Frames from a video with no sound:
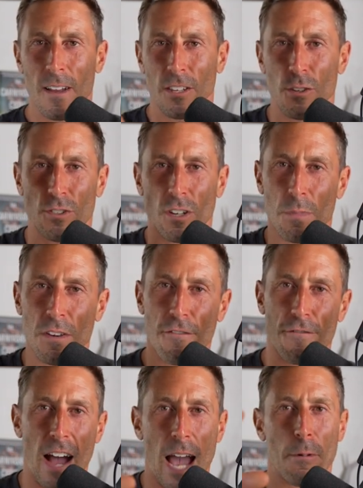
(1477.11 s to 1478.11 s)
You should be
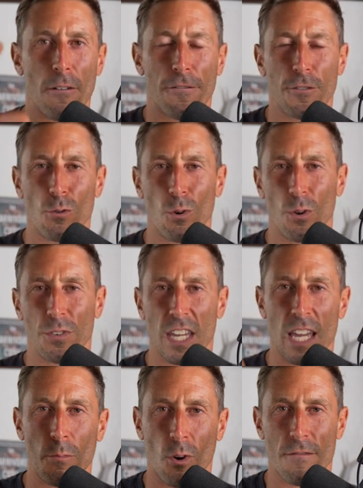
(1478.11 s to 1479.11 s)
fiber fueled.
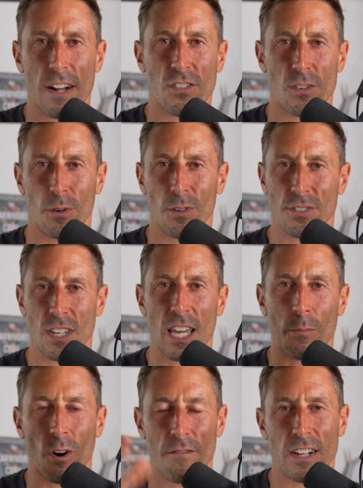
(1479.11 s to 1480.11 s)
Eat more vegetables.
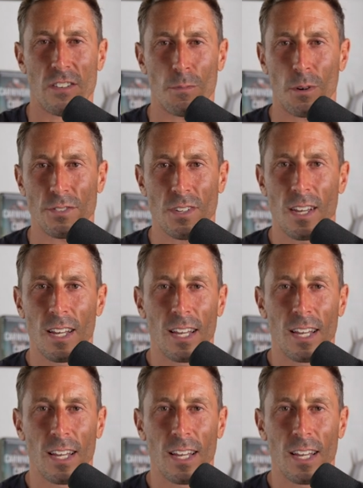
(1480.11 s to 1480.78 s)
Eat more vegetables.